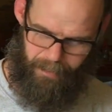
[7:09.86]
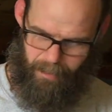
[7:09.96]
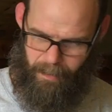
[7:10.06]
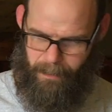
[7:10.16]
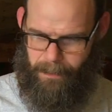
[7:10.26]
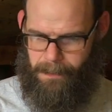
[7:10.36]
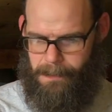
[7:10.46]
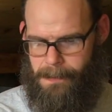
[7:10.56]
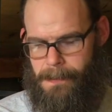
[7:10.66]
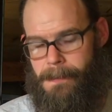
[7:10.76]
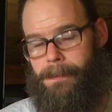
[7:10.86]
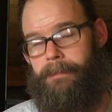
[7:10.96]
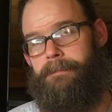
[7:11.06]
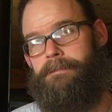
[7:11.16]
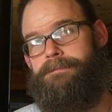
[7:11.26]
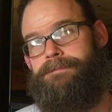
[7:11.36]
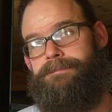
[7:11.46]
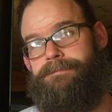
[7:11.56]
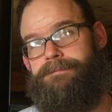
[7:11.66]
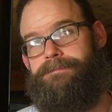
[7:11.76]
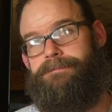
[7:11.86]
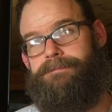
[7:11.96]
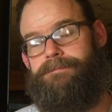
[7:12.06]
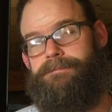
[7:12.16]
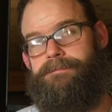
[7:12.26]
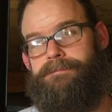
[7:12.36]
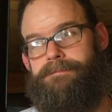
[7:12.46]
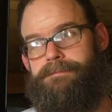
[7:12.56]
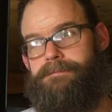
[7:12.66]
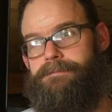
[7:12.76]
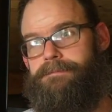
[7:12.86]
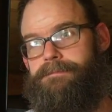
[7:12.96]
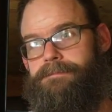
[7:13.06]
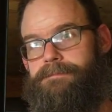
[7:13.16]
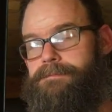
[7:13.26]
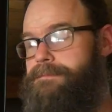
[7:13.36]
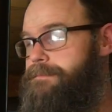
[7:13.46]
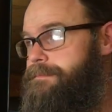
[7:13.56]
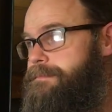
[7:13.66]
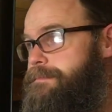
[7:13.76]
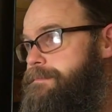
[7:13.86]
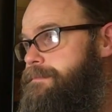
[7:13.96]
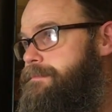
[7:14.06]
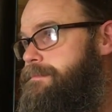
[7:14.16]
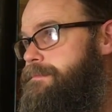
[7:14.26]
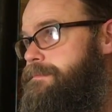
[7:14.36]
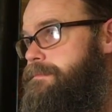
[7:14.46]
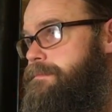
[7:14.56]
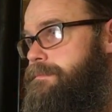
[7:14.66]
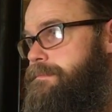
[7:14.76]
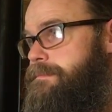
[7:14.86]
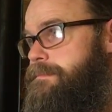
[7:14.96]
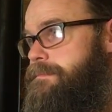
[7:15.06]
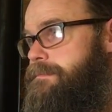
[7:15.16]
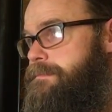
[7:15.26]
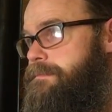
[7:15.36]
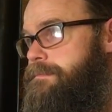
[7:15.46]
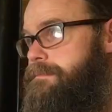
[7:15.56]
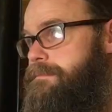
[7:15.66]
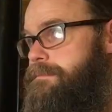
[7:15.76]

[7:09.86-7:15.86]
The person shown says nothing.